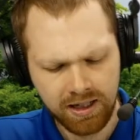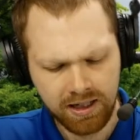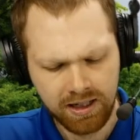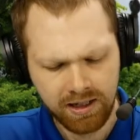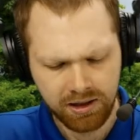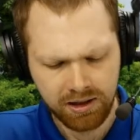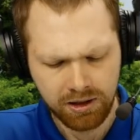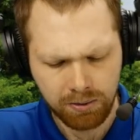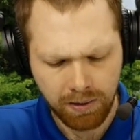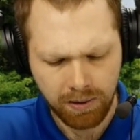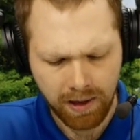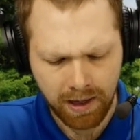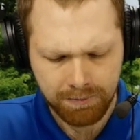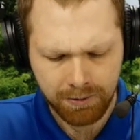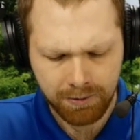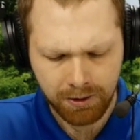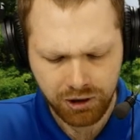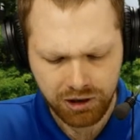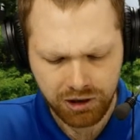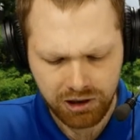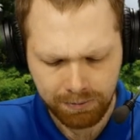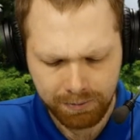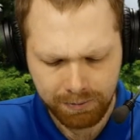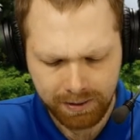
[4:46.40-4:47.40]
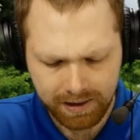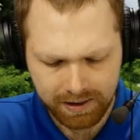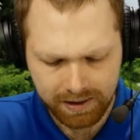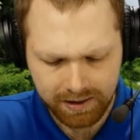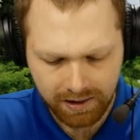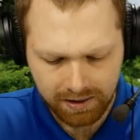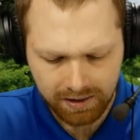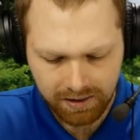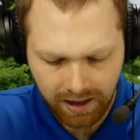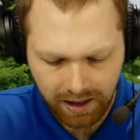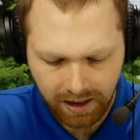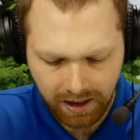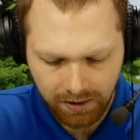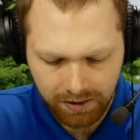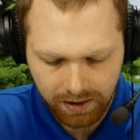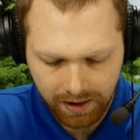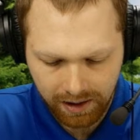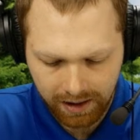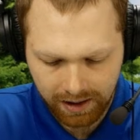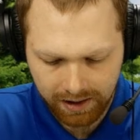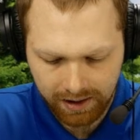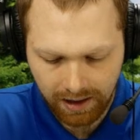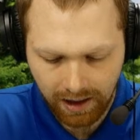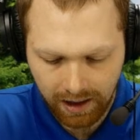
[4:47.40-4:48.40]
The rainbow shall be in the cloud,
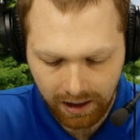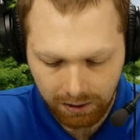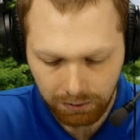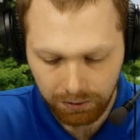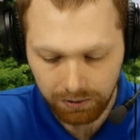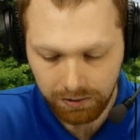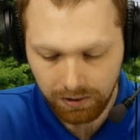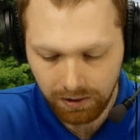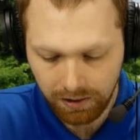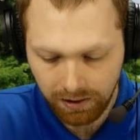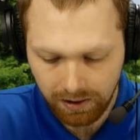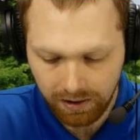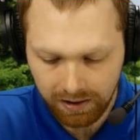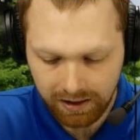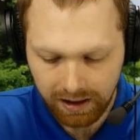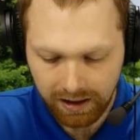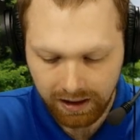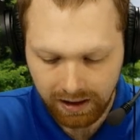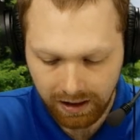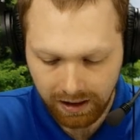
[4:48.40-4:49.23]
and I will look on it